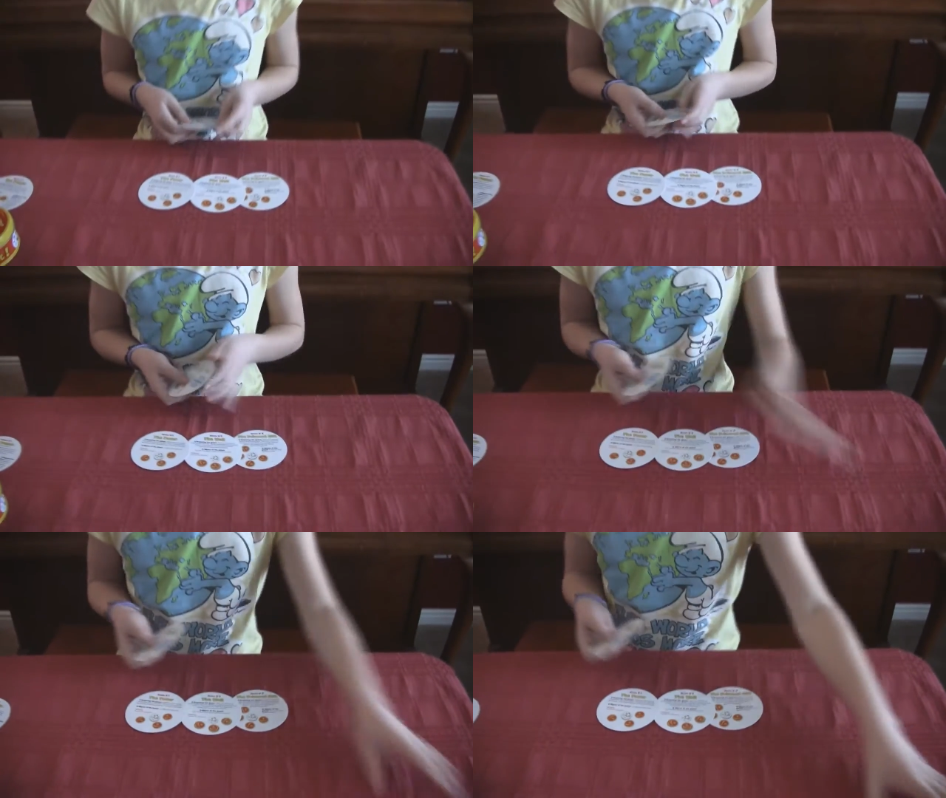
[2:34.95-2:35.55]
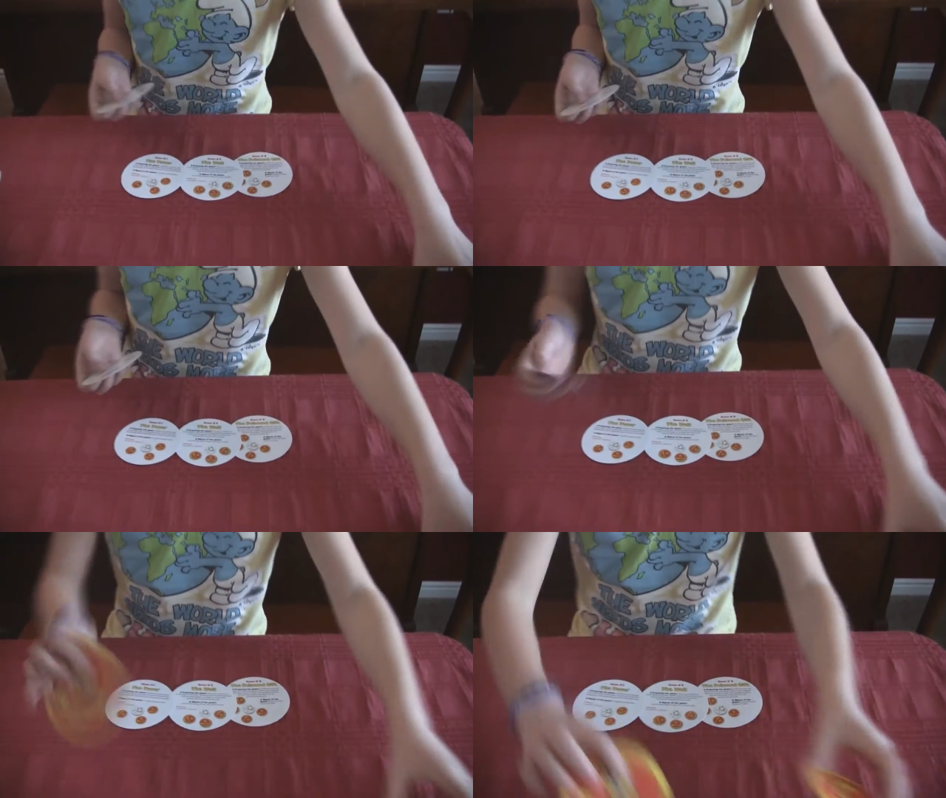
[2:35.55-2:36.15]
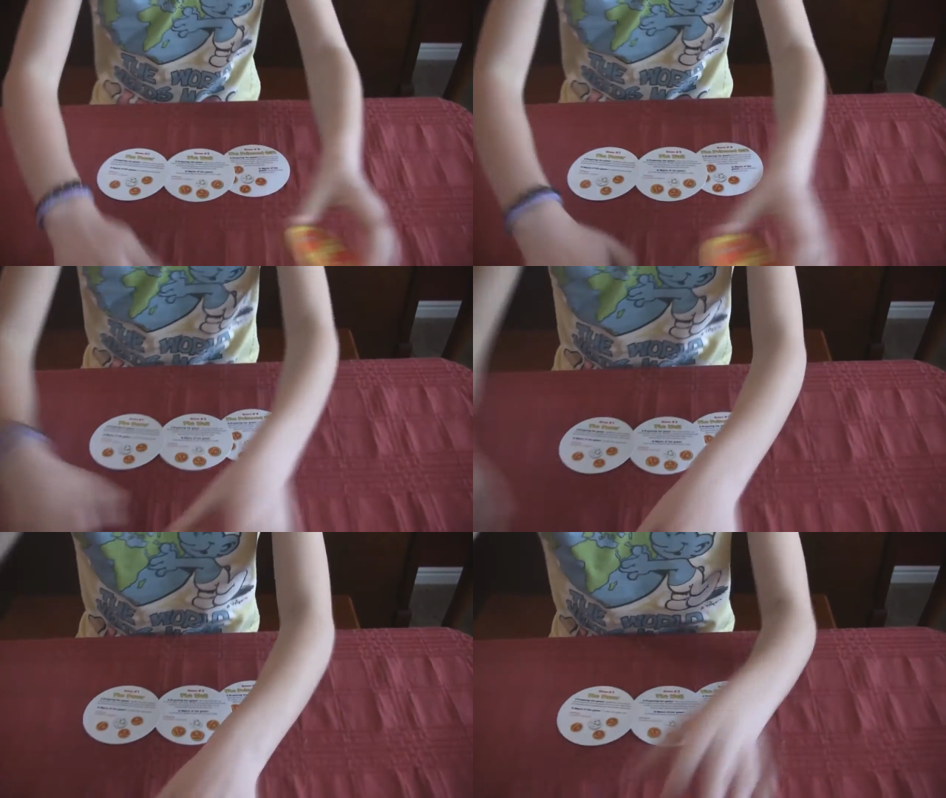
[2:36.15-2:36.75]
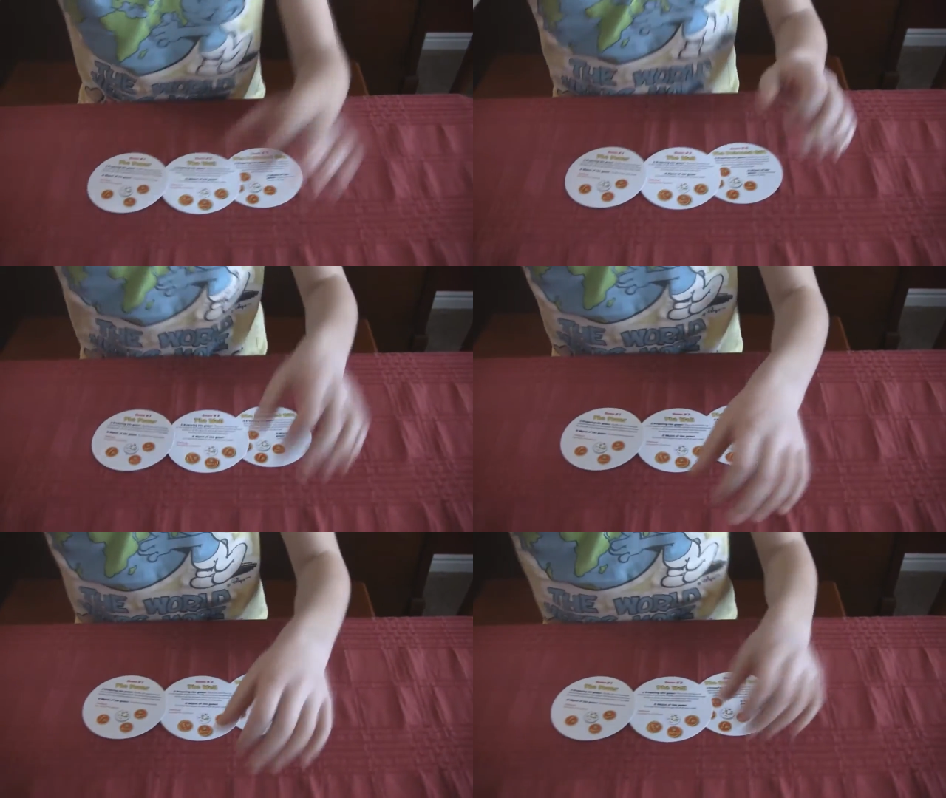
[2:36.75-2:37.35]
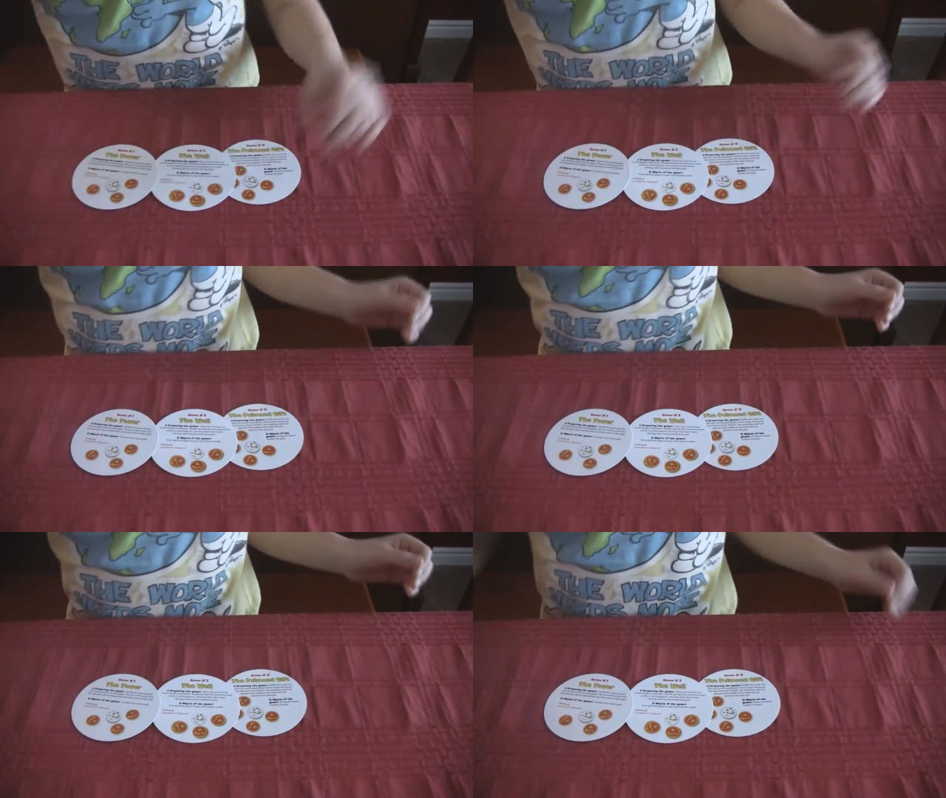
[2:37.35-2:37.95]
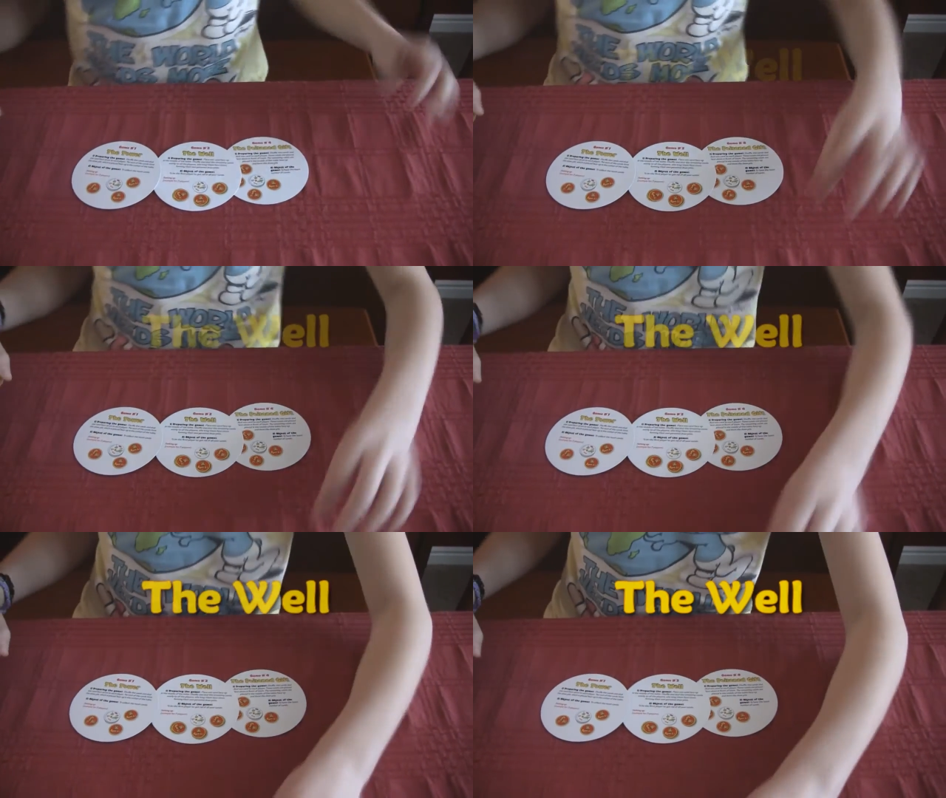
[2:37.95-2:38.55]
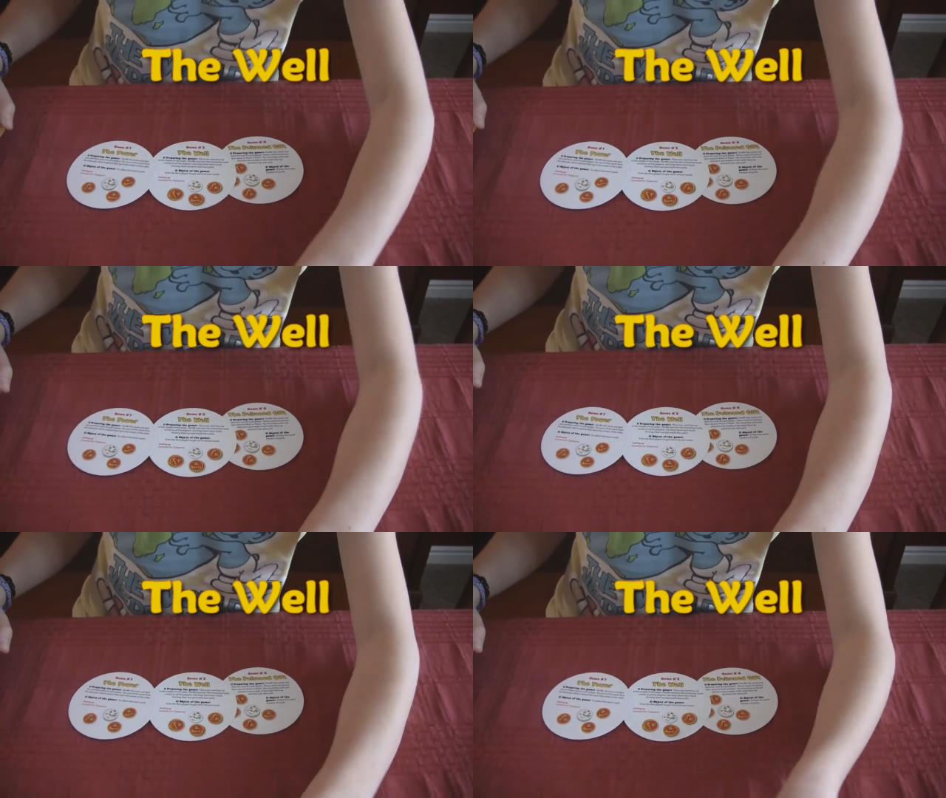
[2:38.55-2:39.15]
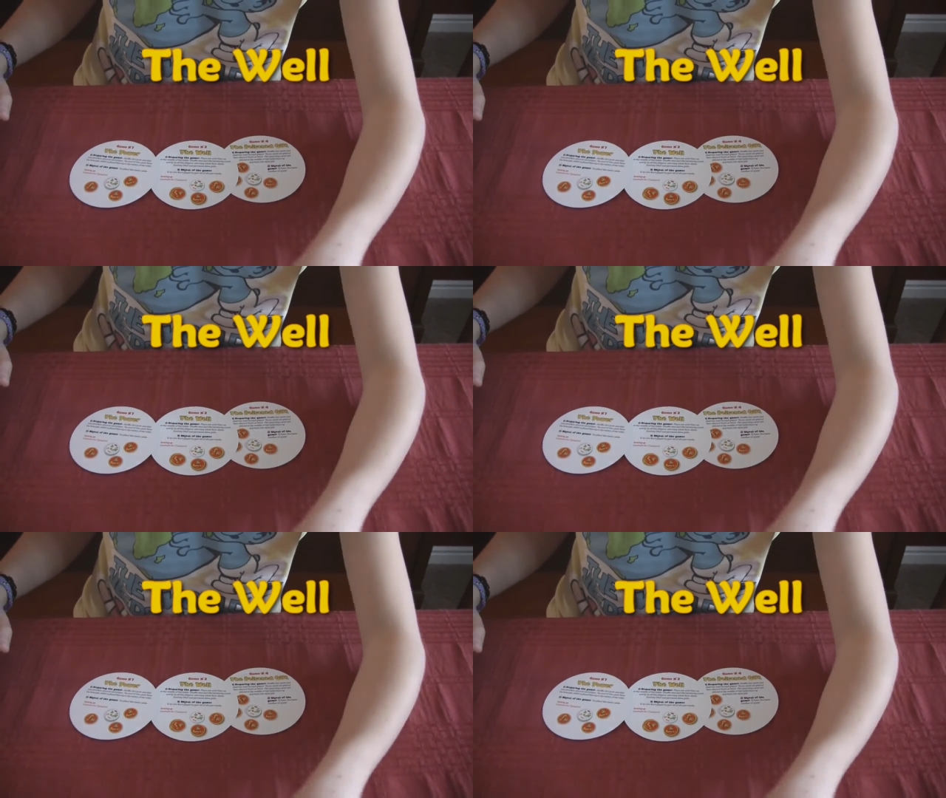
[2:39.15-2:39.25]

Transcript: (no speaker visible)